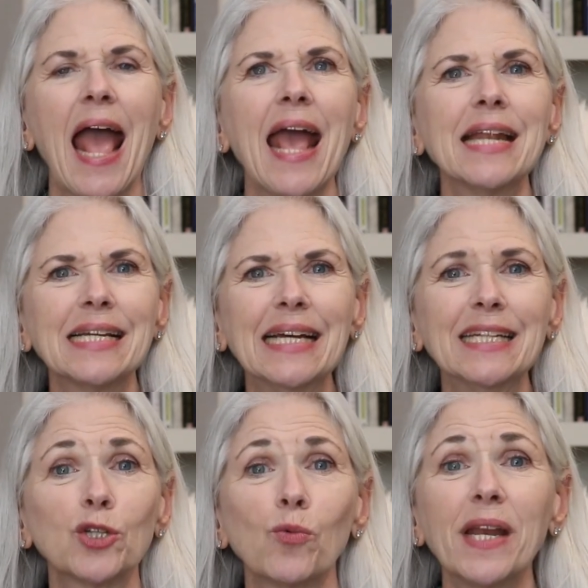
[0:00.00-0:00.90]
and
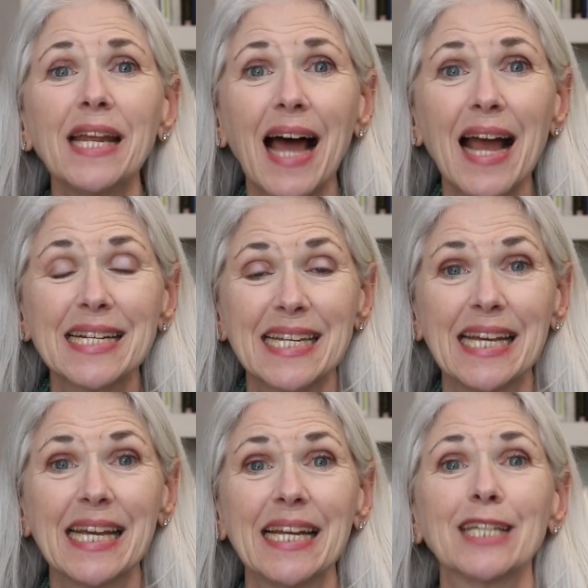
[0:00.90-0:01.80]
in
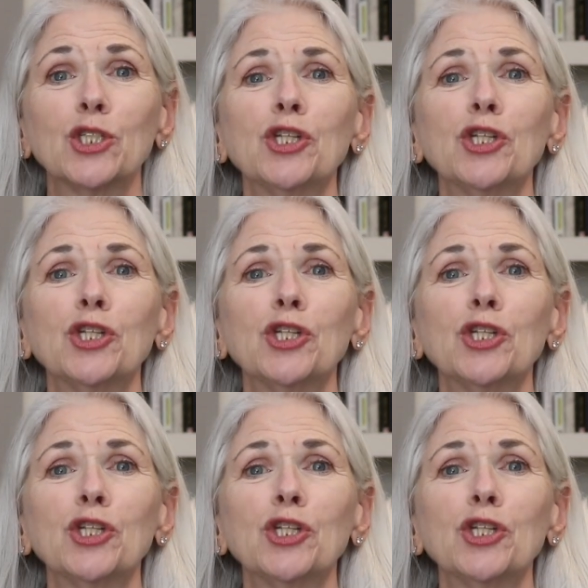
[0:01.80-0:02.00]
2019,